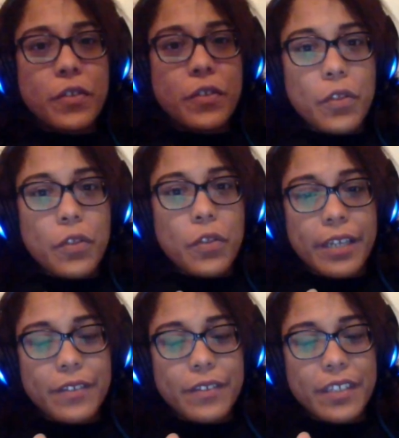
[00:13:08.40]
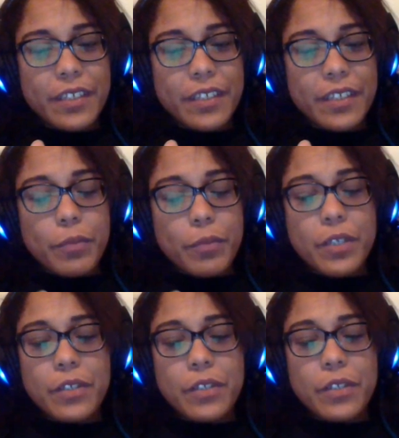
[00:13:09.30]
Because this is an important
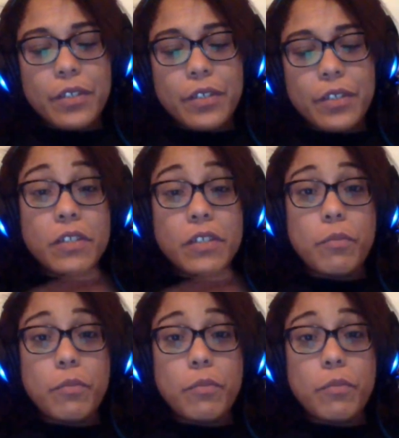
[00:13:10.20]
thing. I mean...